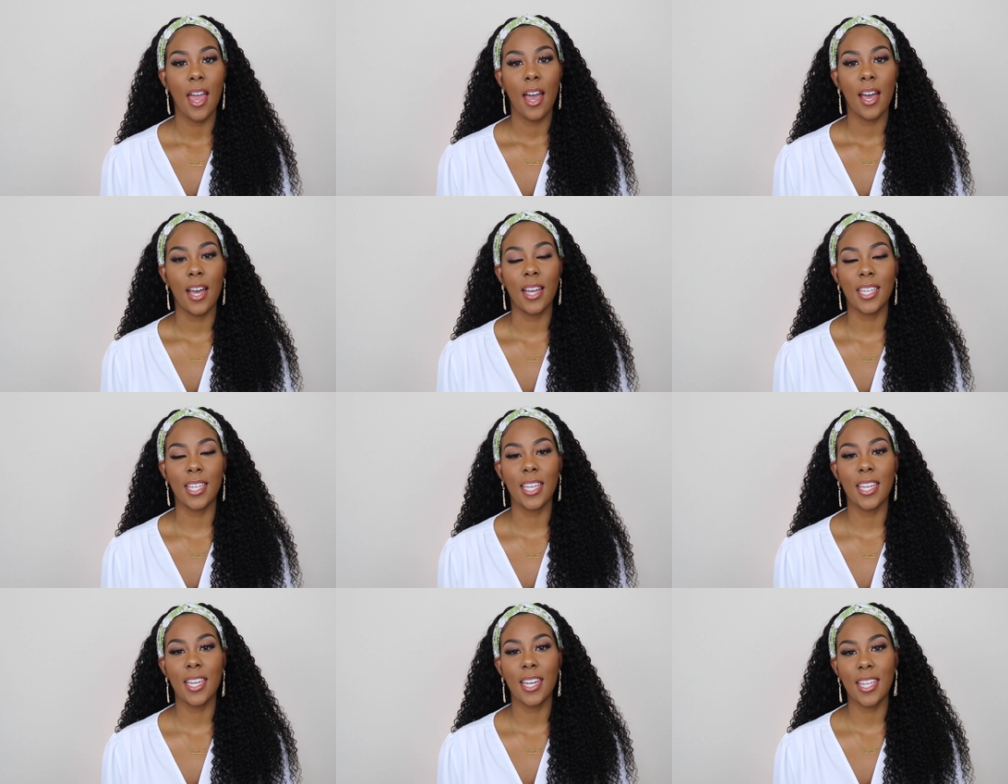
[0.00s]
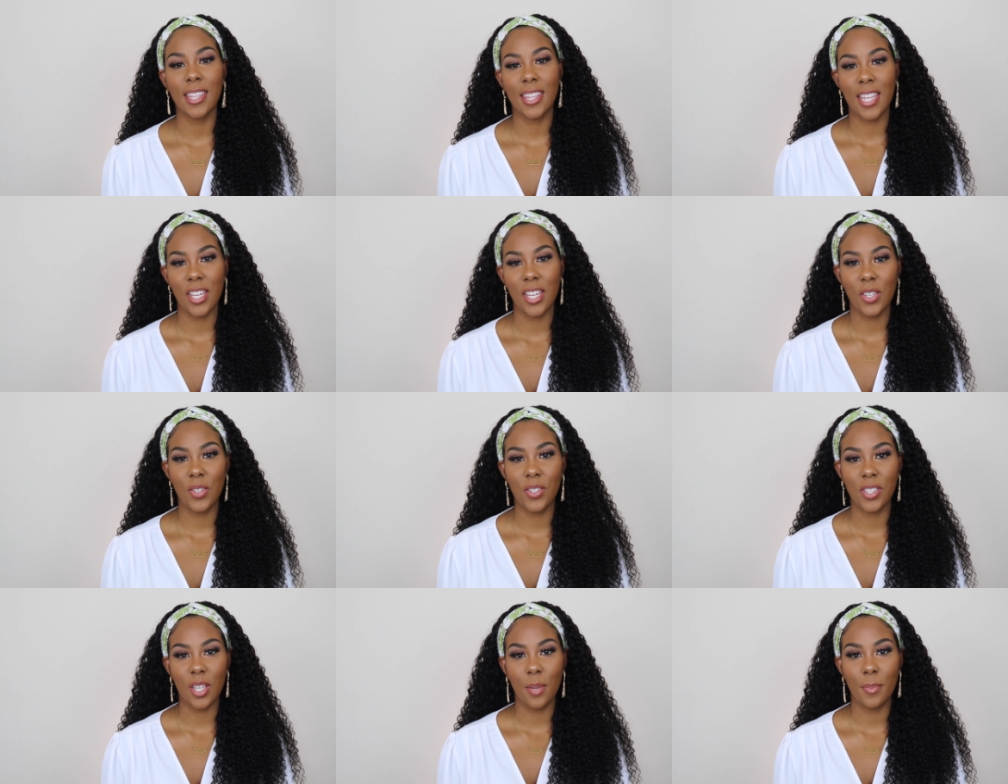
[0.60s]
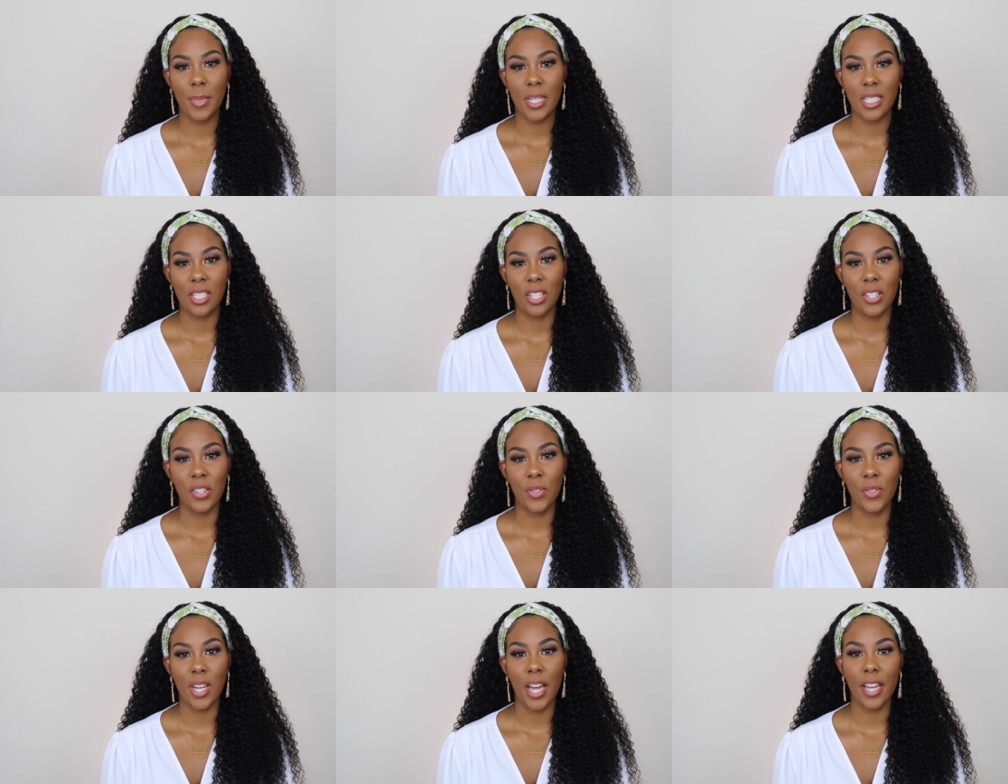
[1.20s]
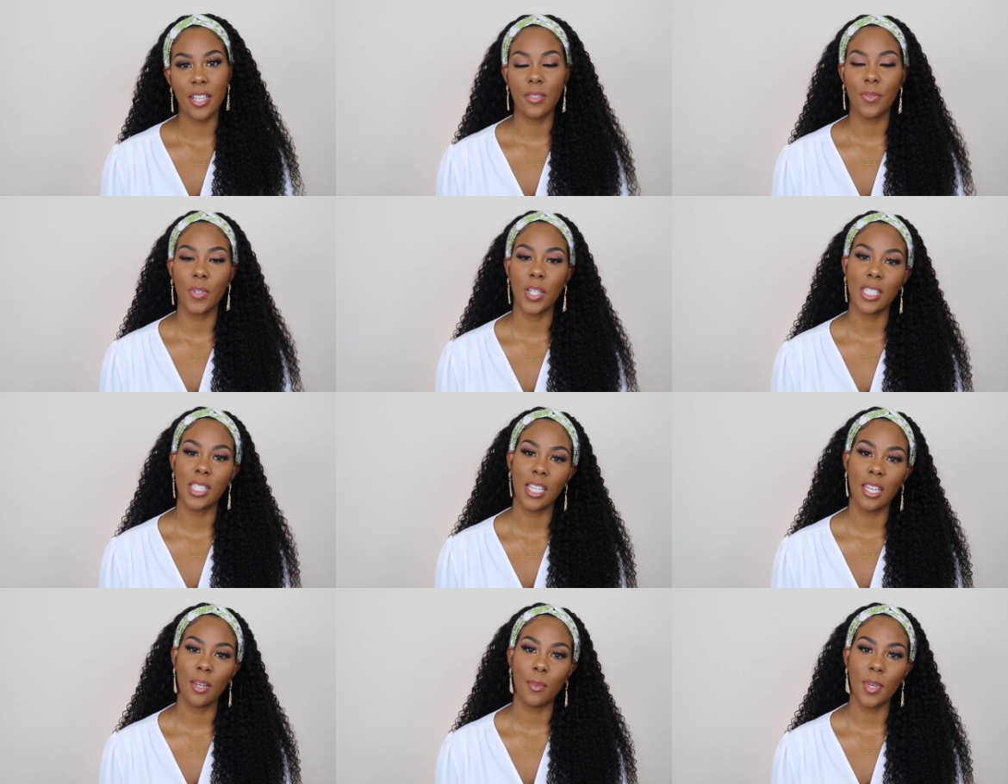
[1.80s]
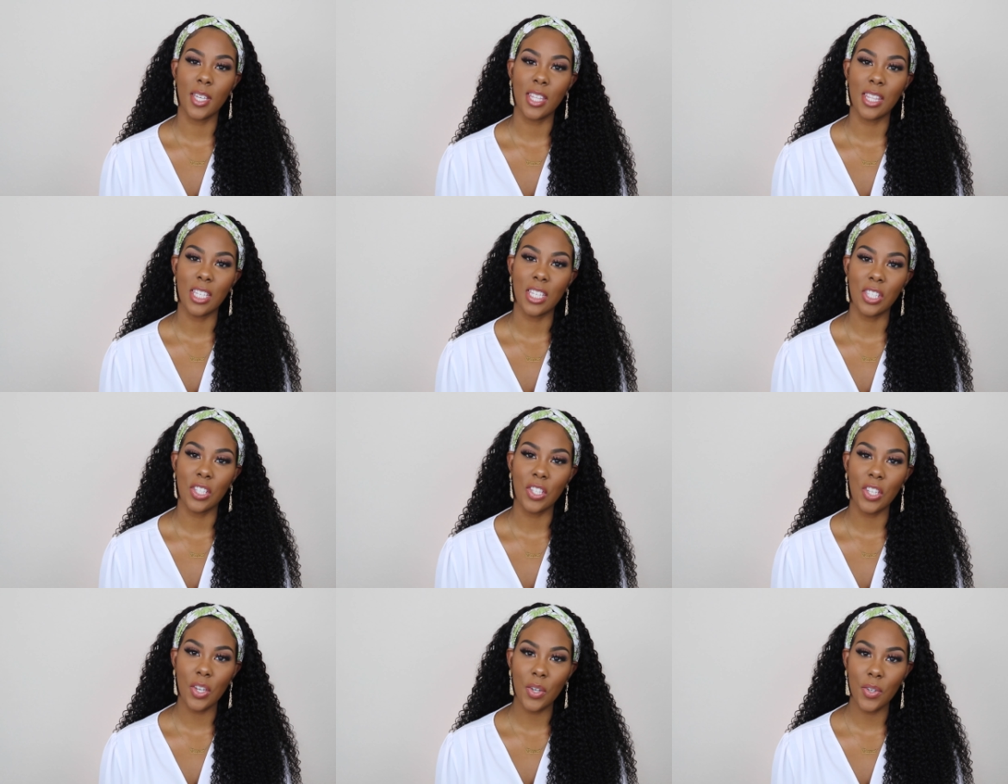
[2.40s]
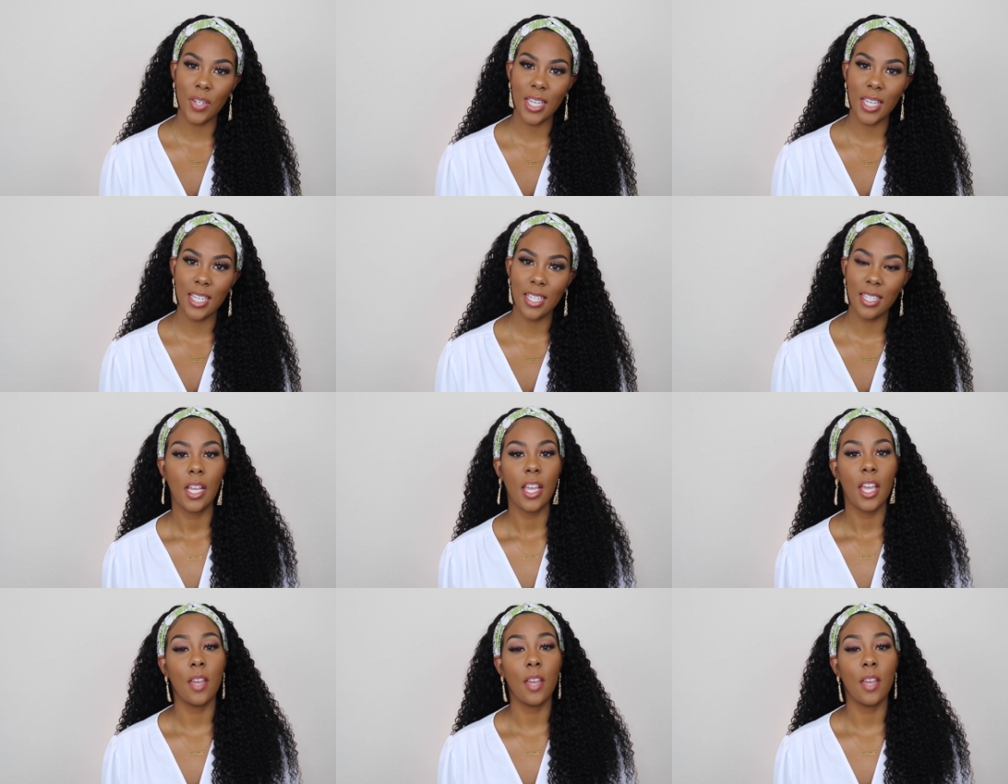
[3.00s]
Again, thank you so much to Unice for sending me this unit.